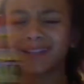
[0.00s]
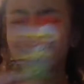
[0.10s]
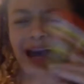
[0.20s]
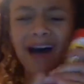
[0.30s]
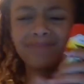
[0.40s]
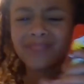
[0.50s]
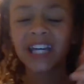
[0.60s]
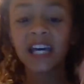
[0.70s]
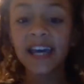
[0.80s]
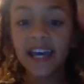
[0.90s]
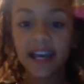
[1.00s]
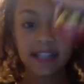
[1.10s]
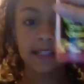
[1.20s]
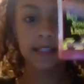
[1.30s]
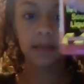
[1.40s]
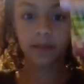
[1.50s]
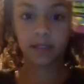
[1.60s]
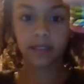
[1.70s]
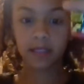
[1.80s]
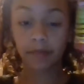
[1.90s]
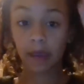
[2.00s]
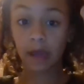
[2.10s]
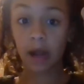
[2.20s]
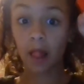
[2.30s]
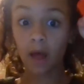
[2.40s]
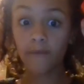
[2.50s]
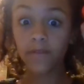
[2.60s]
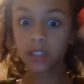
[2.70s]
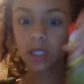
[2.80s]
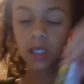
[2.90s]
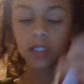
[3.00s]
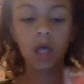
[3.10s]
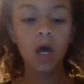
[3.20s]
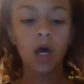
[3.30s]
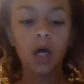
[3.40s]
Ciao. It's typically the same thing, and I love these things.